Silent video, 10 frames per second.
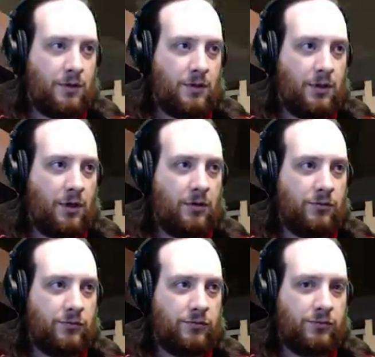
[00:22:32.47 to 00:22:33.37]
Oh,
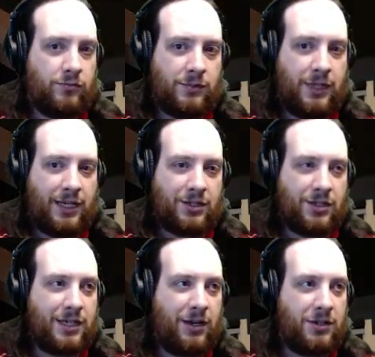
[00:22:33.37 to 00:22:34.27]
that
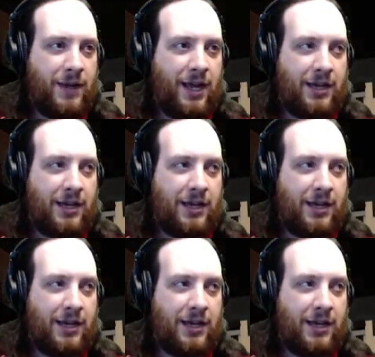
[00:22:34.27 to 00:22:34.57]
just sounds bad.